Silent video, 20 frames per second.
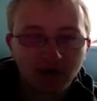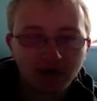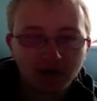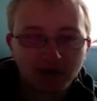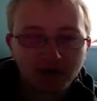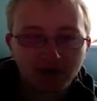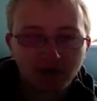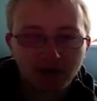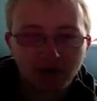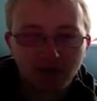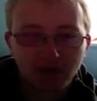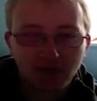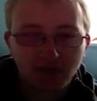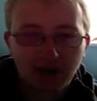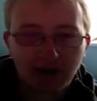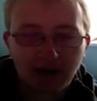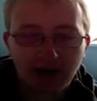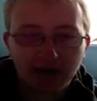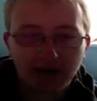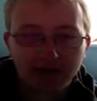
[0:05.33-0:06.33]
to
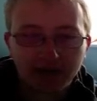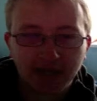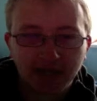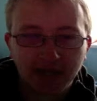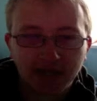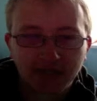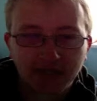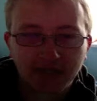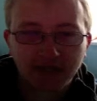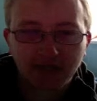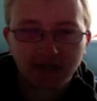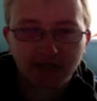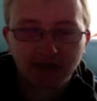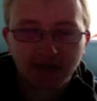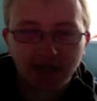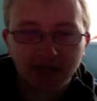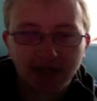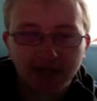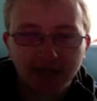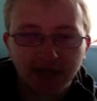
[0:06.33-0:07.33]
access
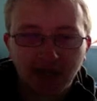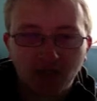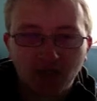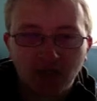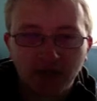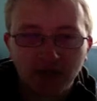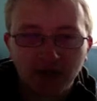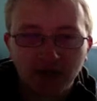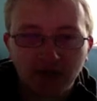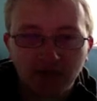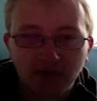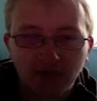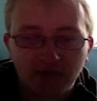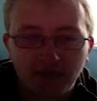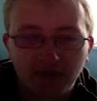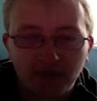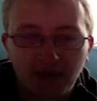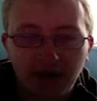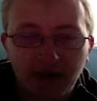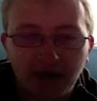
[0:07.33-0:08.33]
the internet when you
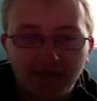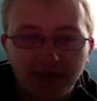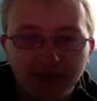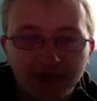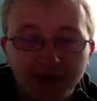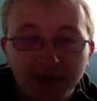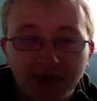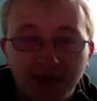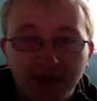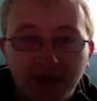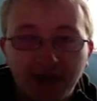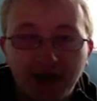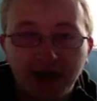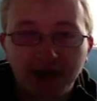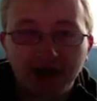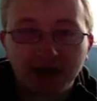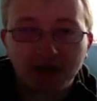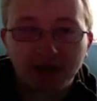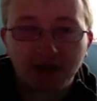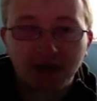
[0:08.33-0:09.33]
don't have an internet
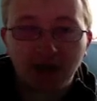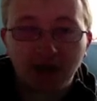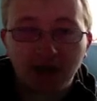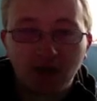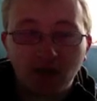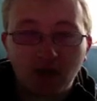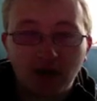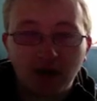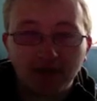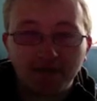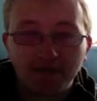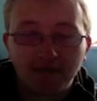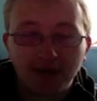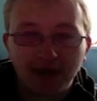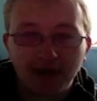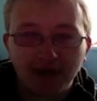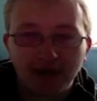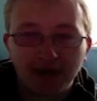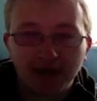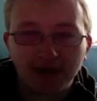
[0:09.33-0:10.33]
connection, like a Wi-Fi
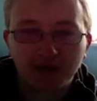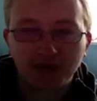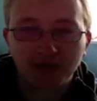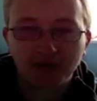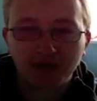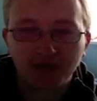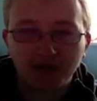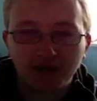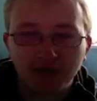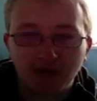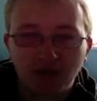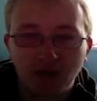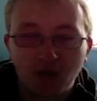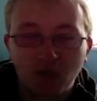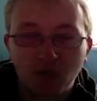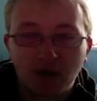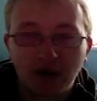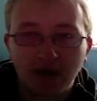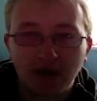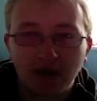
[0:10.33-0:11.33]
connection or
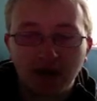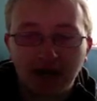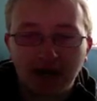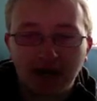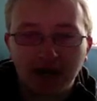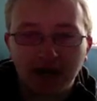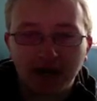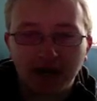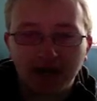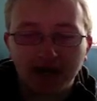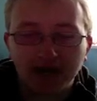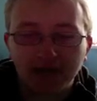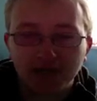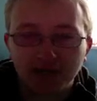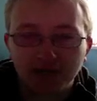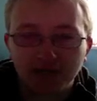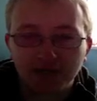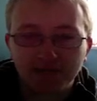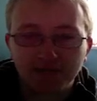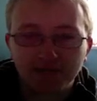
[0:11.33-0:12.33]
a LAN
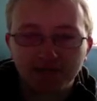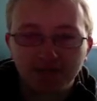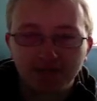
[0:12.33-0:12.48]
connection,